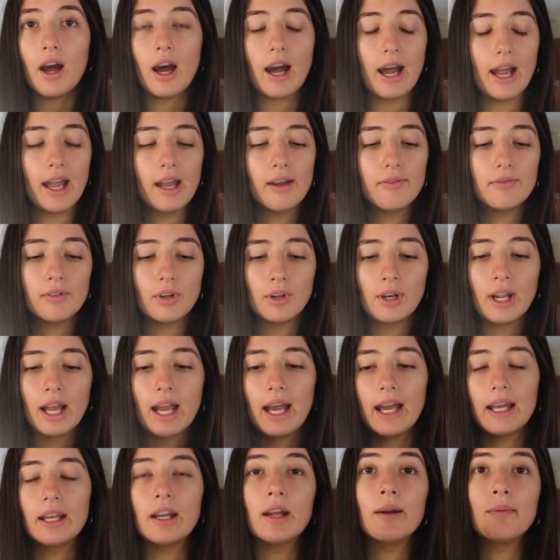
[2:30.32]
I have not
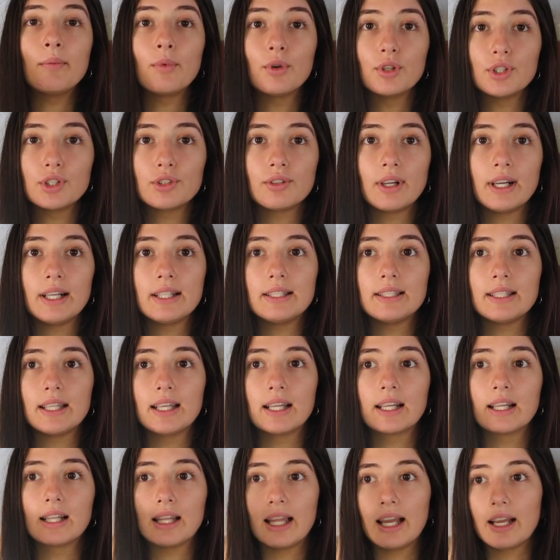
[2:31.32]
had a
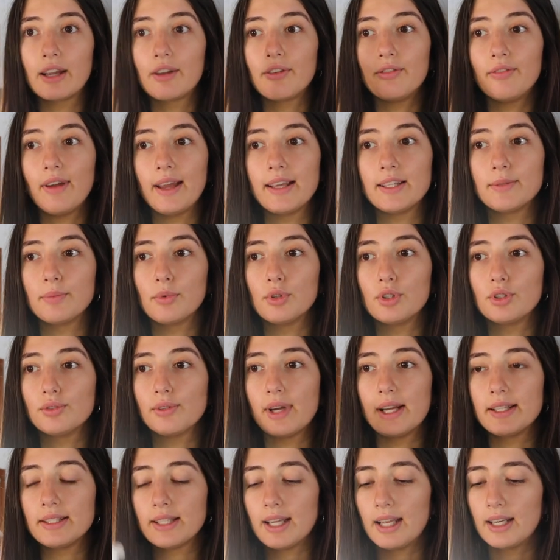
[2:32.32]
moisturizing, like a face
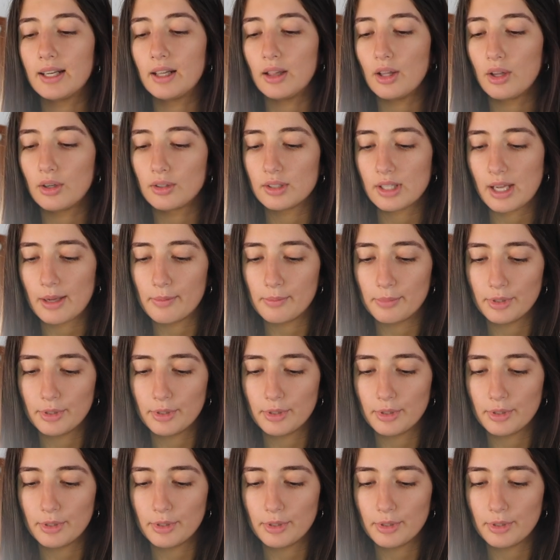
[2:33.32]
moisturizer, in a long time.